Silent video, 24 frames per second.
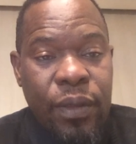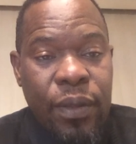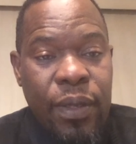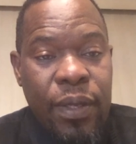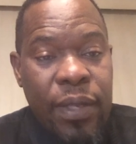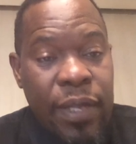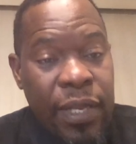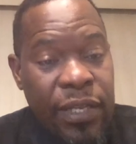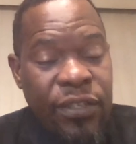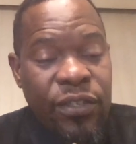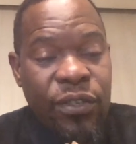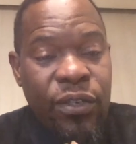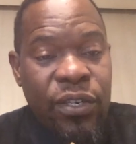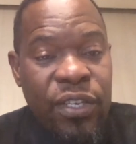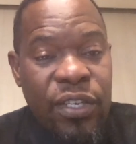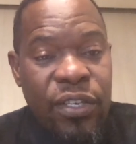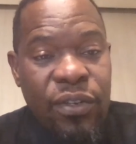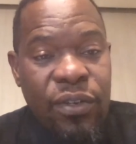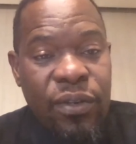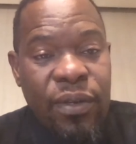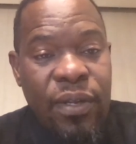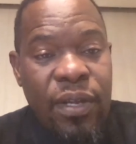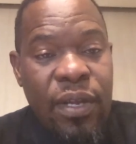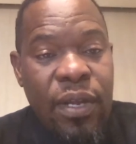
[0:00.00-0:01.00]
Let's
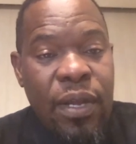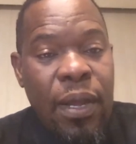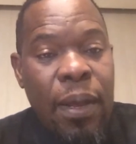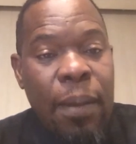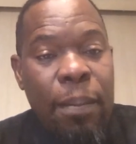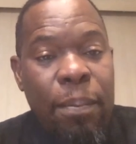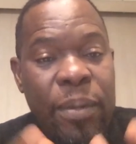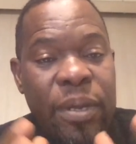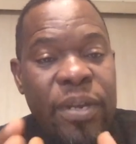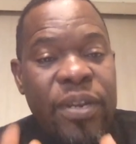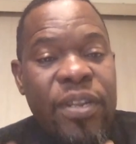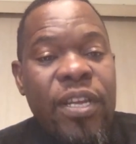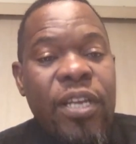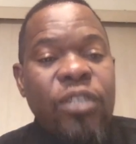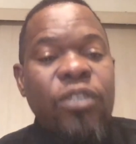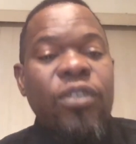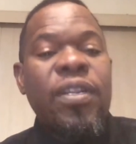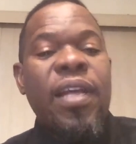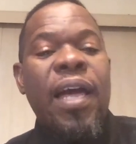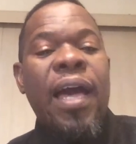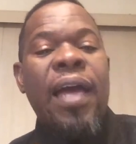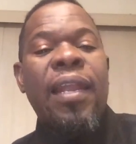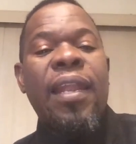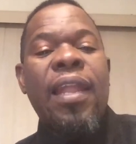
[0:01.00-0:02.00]
read on.
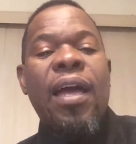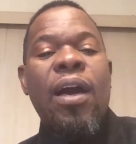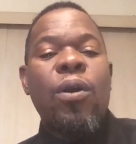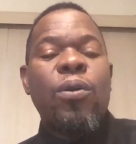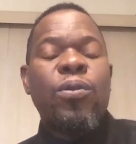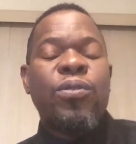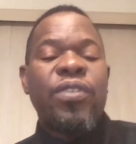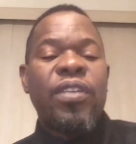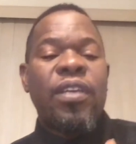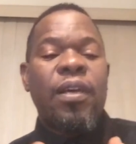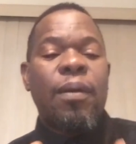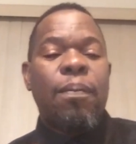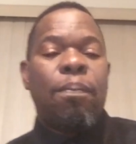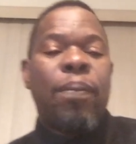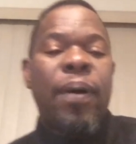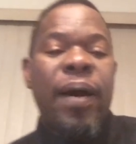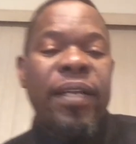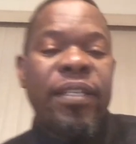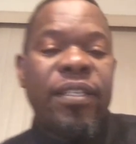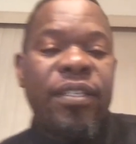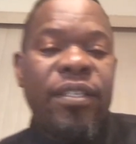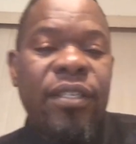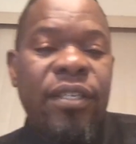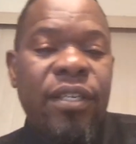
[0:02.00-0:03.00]
Mediation allows a
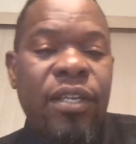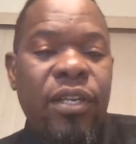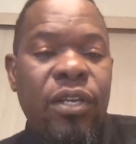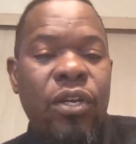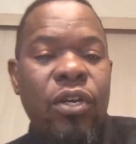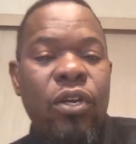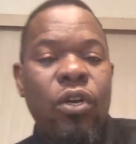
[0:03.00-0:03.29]
party